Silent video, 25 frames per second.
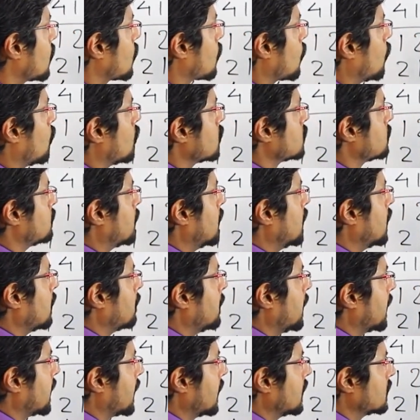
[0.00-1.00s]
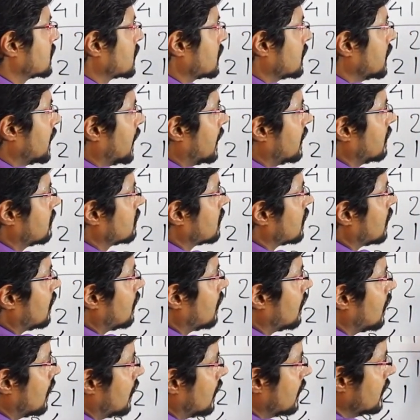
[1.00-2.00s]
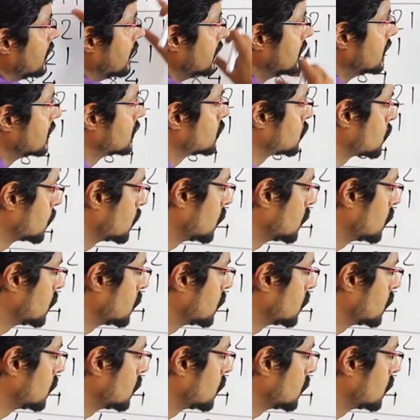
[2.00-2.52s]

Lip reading: cross multiplication, that is the digits to